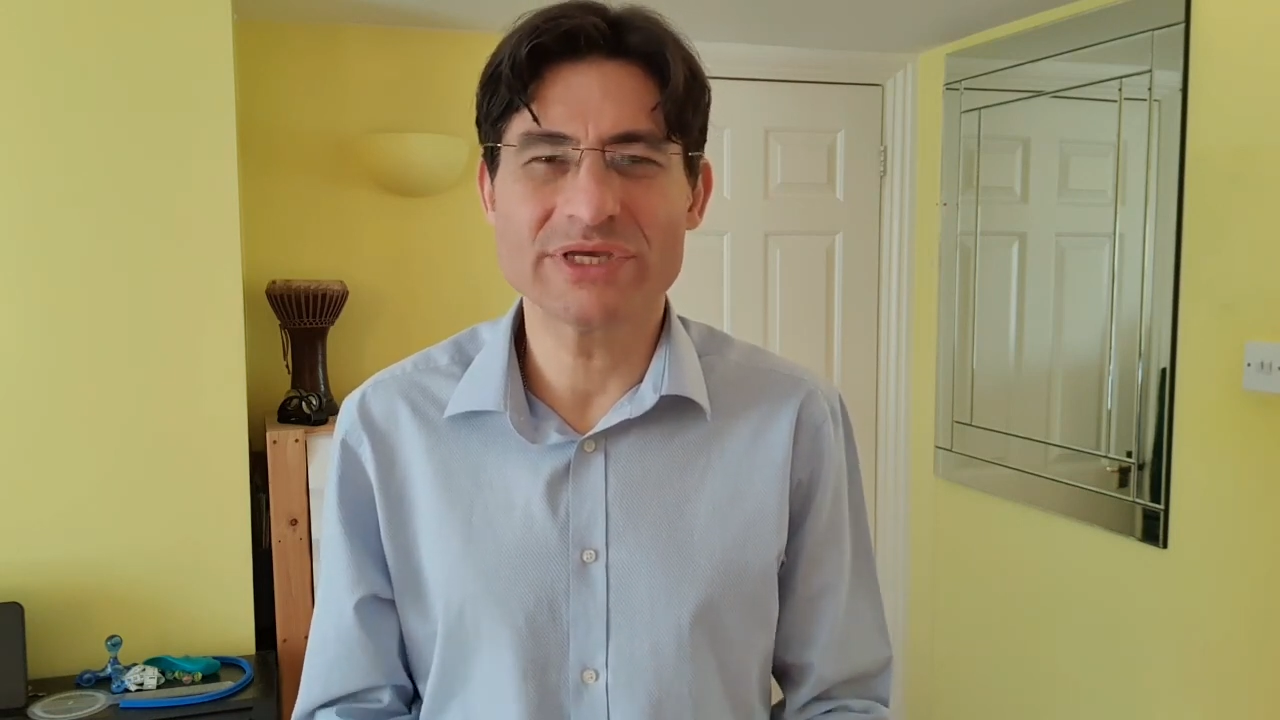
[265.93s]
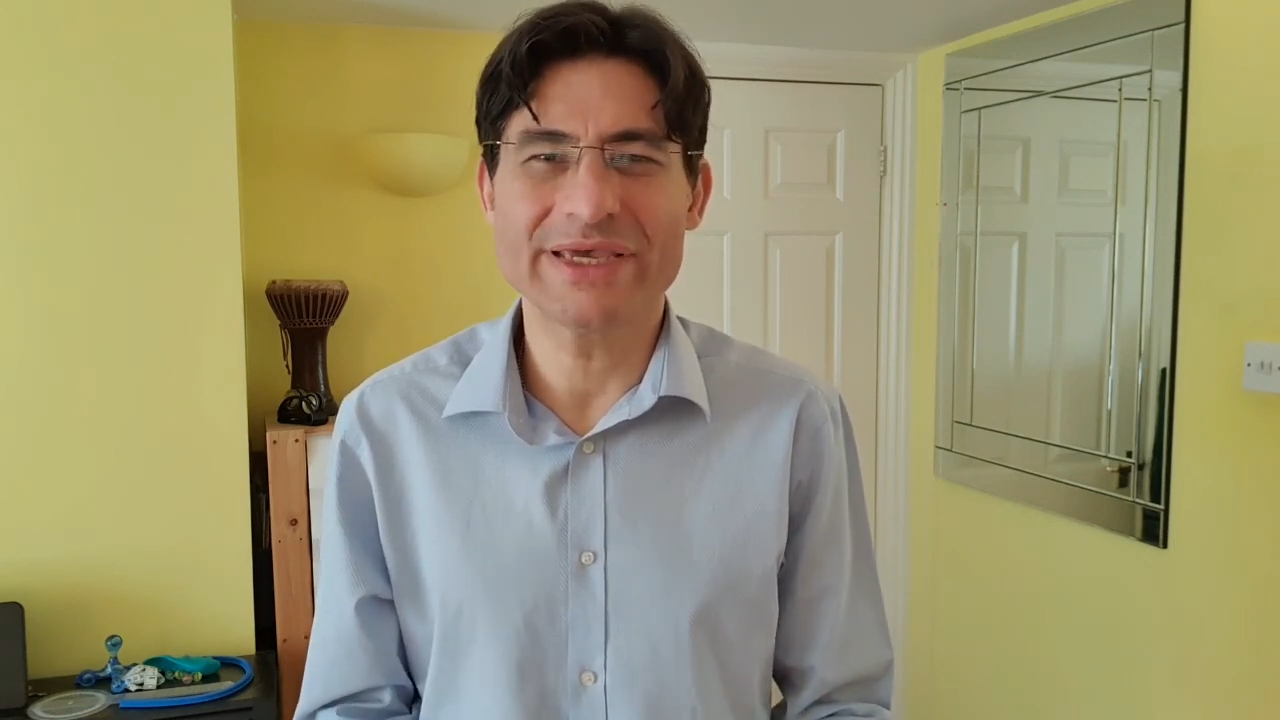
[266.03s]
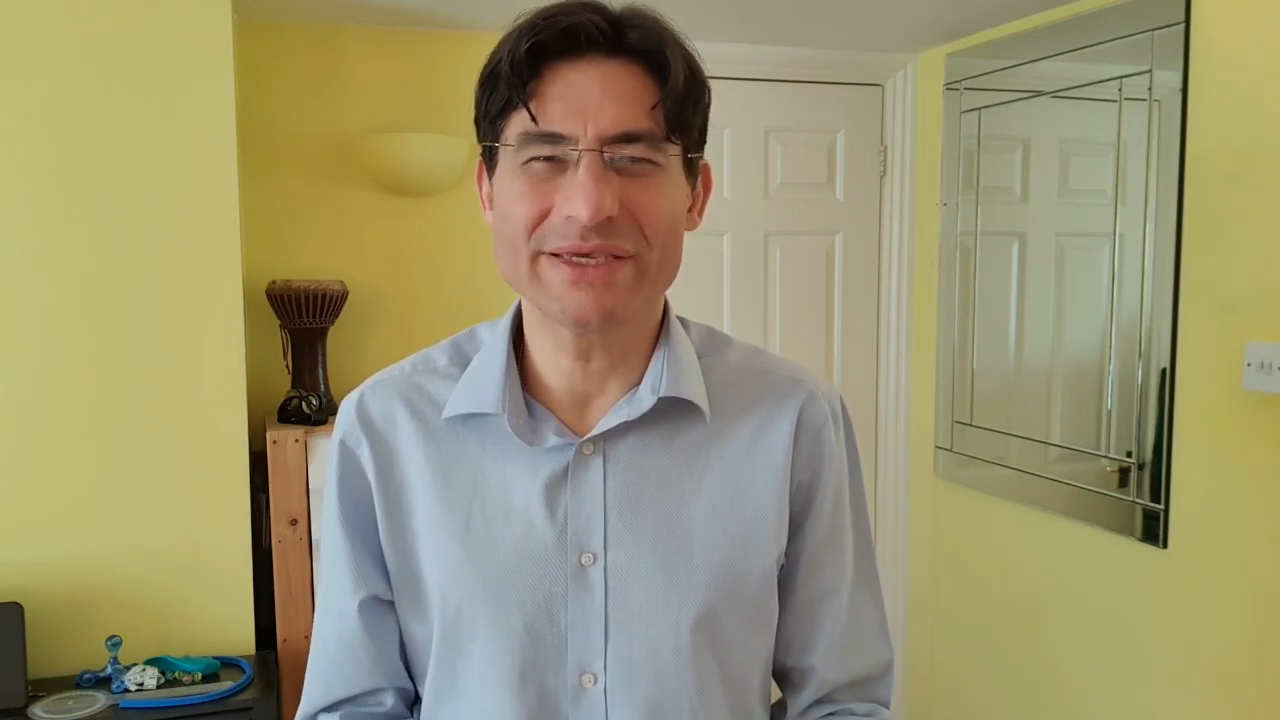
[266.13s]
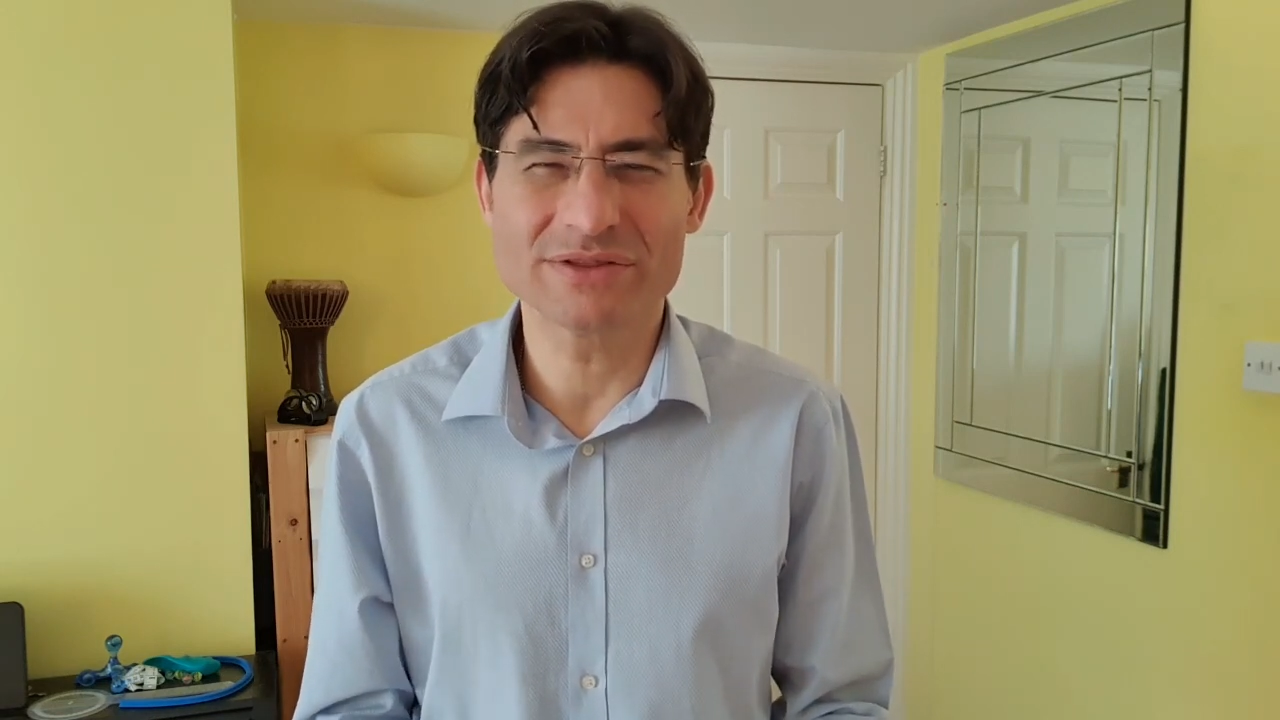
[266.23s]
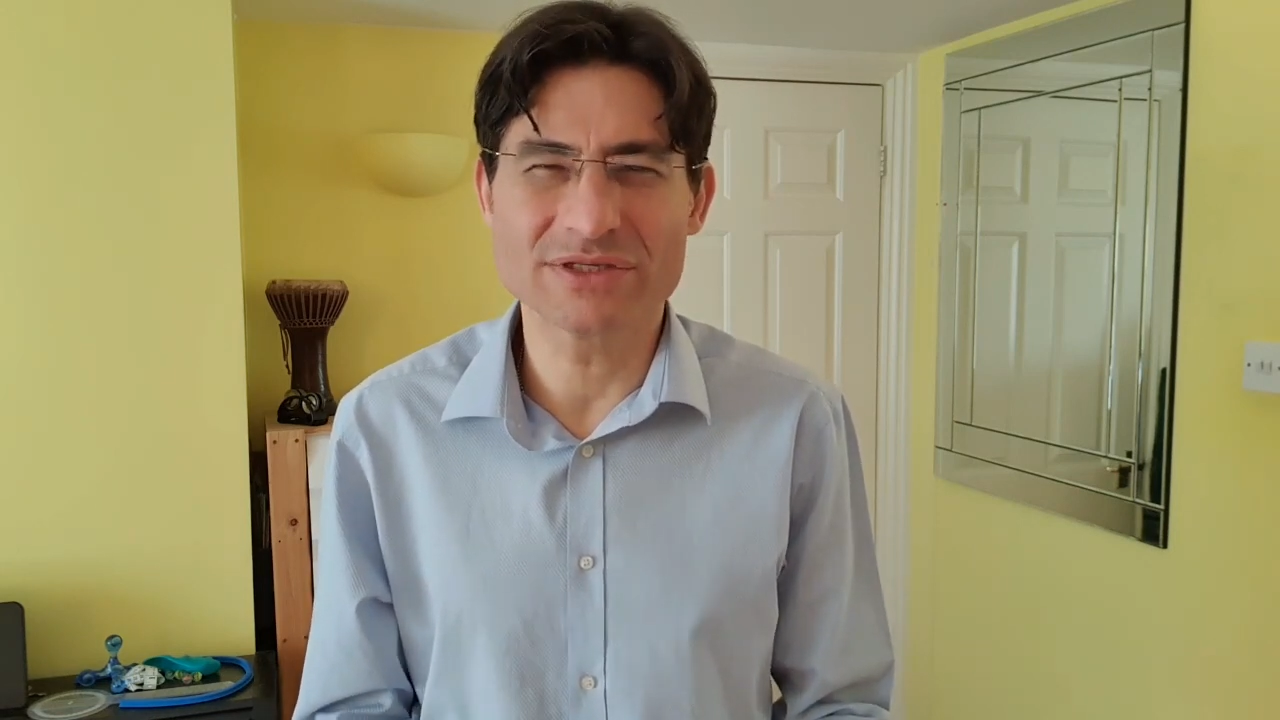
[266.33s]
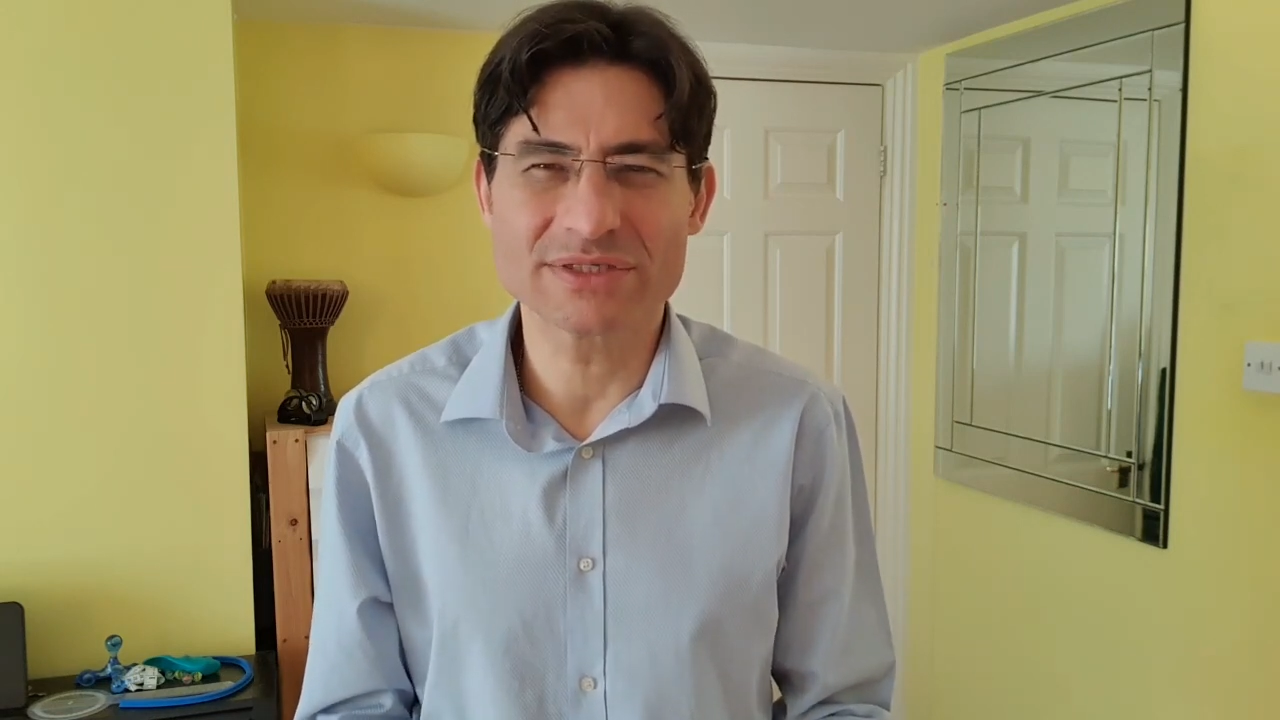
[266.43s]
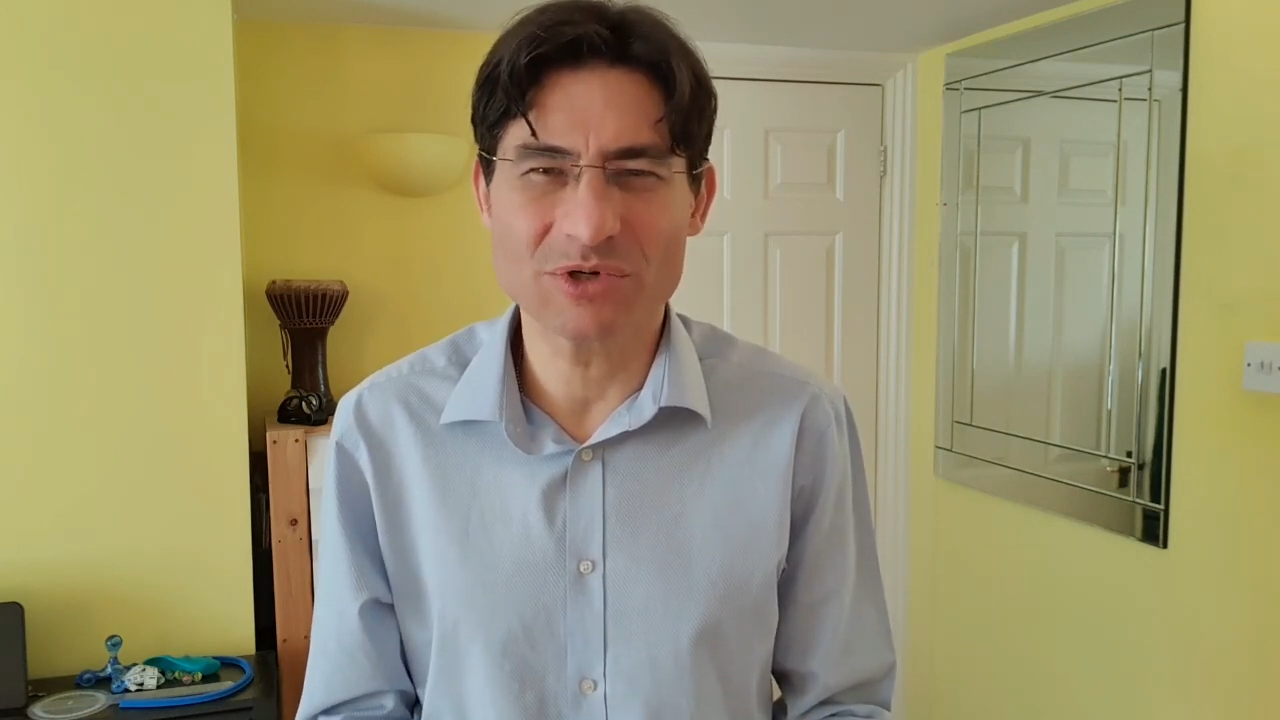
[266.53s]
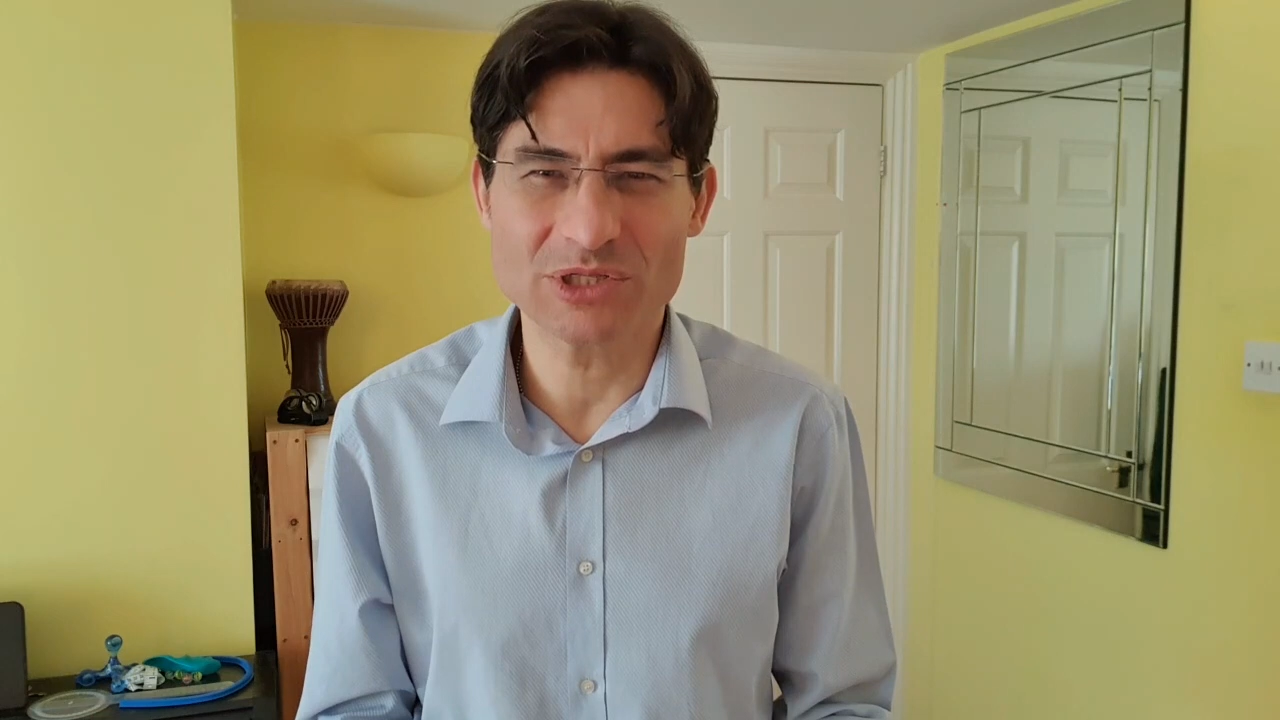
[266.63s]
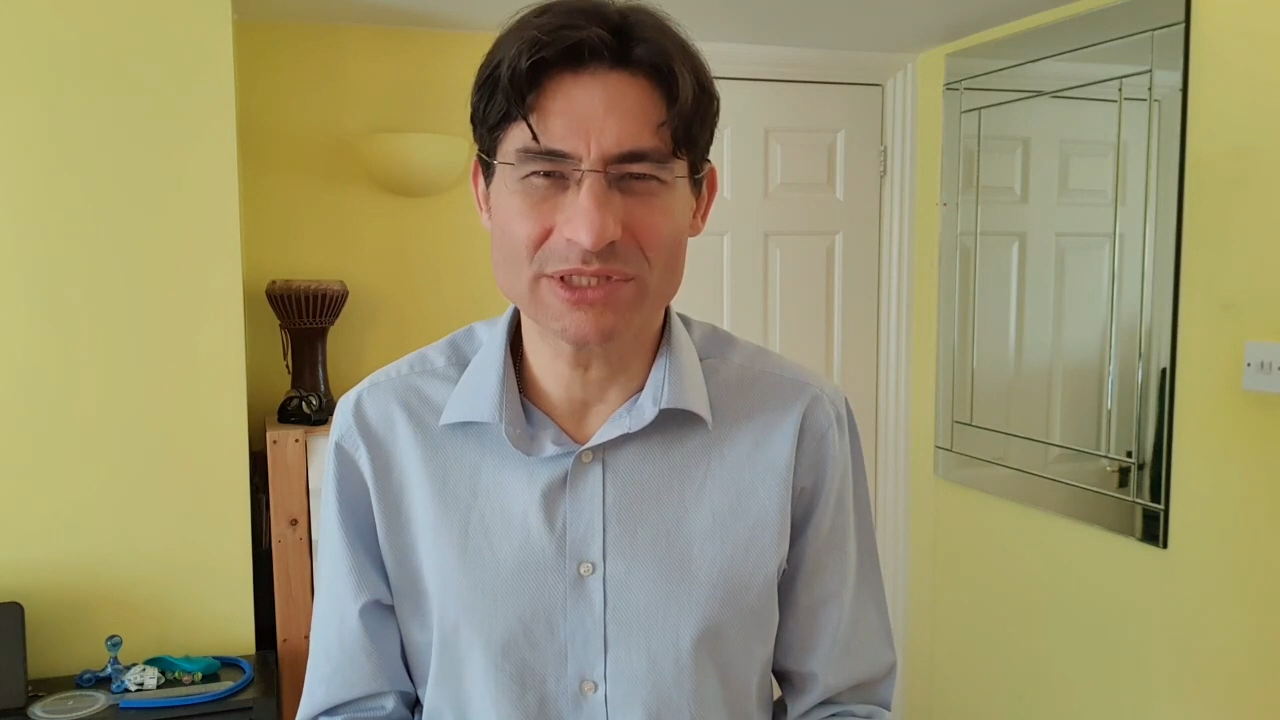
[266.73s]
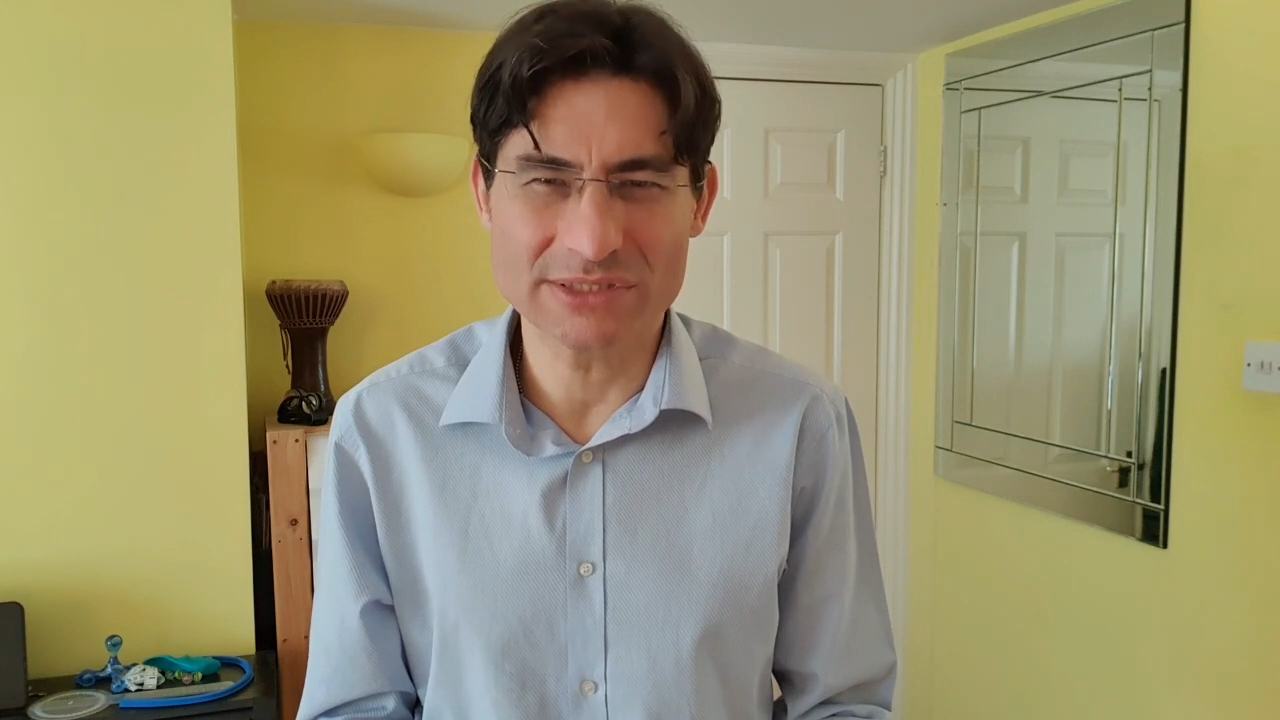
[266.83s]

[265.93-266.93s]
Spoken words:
hit the spot